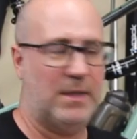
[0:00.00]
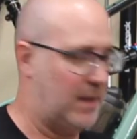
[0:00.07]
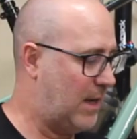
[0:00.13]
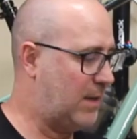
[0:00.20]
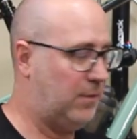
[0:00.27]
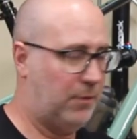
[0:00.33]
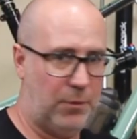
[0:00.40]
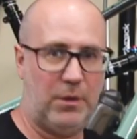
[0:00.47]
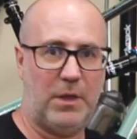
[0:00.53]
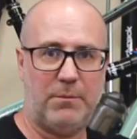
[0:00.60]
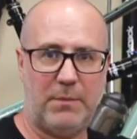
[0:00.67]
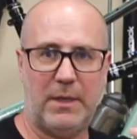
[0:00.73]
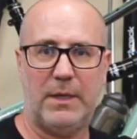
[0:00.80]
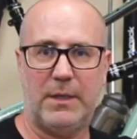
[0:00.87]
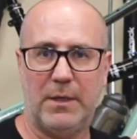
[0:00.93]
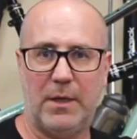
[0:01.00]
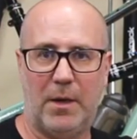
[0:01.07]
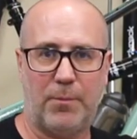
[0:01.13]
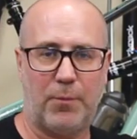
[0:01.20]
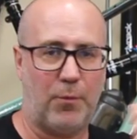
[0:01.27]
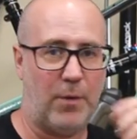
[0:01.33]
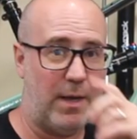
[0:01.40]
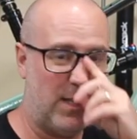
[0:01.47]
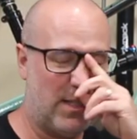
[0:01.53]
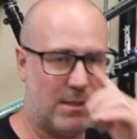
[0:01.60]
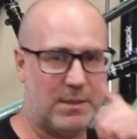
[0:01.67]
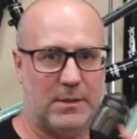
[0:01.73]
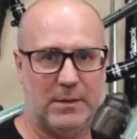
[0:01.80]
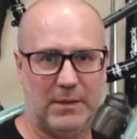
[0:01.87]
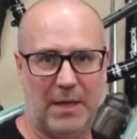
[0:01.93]
and I literally mean a
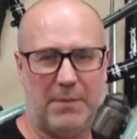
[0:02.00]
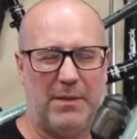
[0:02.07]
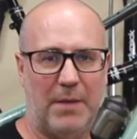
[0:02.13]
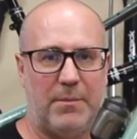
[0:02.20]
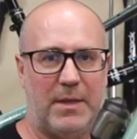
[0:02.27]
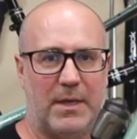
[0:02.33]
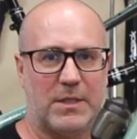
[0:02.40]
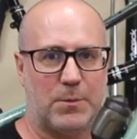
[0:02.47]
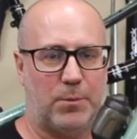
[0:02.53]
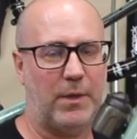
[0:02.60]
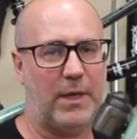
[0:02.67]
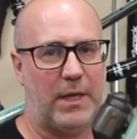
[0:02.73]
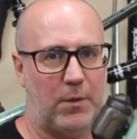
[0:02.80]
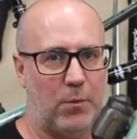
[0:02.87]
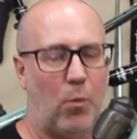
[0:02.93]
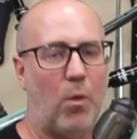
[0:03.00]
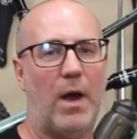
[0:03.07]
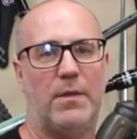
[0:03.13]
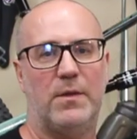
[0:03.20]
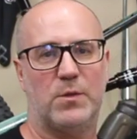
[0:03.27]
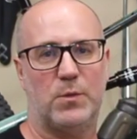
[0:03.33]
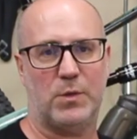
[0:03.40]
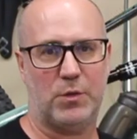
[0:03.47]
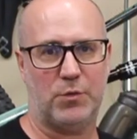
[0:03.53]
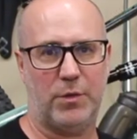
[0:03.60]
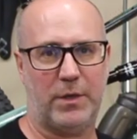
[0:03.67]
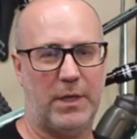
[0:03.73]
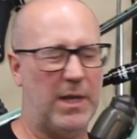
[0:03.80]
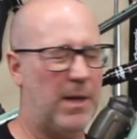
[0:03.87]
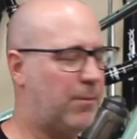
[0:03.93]
price. Let, let me explain why this was a
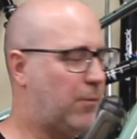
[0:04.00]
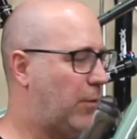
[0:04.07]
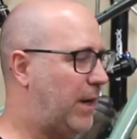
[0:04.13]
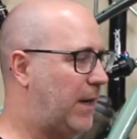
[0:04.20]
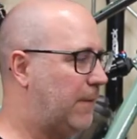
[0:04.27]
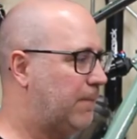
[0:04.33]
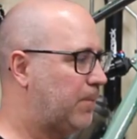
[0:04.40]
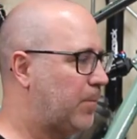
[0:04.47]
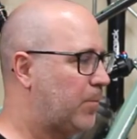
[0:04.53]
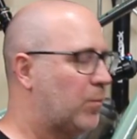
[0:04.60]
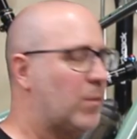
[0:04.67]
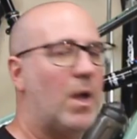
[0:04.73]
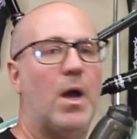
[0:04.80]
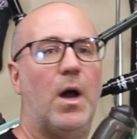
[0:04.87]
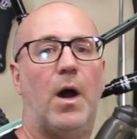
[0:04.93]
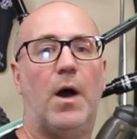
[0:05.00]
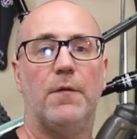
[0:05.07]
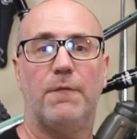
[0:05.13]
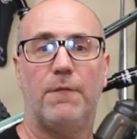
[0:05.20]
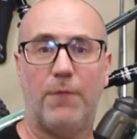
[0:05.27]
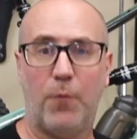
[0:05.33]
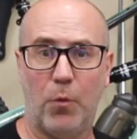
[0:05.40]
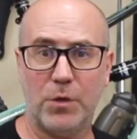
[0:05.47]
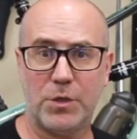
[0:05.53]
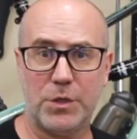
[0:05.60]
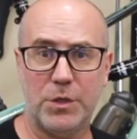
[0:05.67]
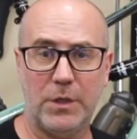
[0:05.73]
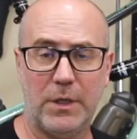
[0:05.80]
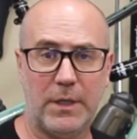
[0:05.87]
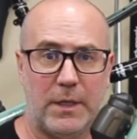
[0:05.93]
tricky upgrade.
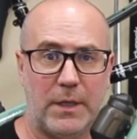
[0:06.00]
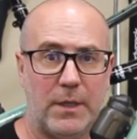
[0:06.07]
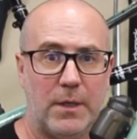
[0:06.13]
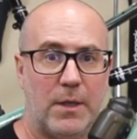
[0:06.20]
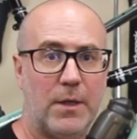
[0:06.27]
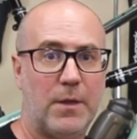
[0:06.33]
Unfortunately,